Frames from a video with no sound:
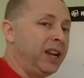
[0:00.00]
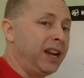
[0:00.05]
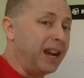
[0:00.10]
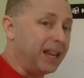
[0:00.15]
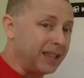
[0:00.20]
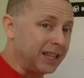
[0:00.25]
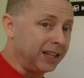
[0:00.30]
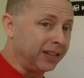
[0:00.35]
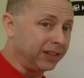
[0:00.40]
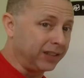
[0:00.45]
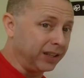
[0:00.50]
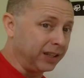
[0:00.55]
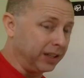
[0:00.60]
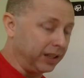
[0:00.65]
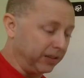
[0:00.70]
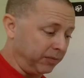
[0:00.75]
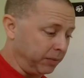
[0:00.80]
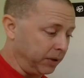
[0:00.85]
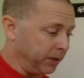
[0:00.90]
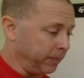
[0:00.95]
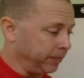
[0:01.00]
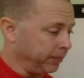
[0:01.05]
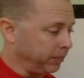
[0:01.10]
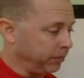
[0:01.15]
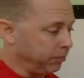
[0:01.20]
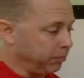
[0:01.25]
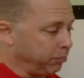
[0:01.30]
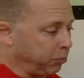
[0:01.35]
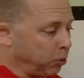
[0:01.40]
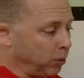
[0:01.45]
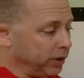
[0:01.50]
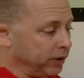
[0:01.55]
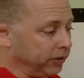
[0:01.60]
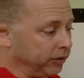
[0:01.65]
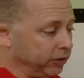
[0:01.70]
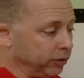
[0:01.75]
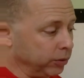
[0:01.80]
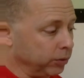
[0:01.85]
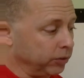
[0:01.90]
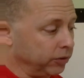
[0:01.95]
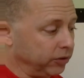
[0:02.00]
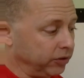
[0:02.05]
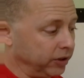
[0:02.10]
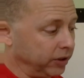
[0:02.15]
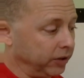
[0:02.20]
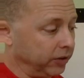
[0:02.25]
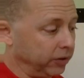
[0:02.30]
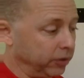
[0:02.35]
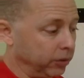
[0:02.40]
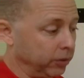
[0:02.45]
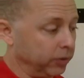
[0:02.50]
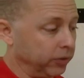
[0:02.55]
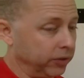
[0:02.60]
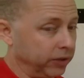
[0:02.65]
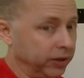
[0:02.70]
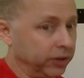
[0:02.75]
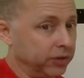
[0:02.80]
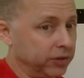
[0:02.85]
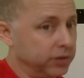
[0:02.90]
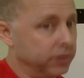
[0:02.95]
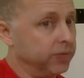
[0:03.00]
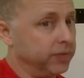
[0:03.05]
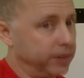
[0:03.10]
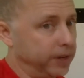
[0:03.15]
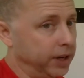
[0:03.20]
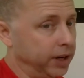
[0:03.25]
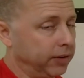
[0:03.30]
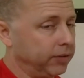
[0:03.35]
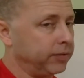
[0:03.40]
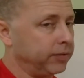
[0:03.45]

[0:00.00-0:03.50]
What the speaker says: And then it's going to give me 0.060625,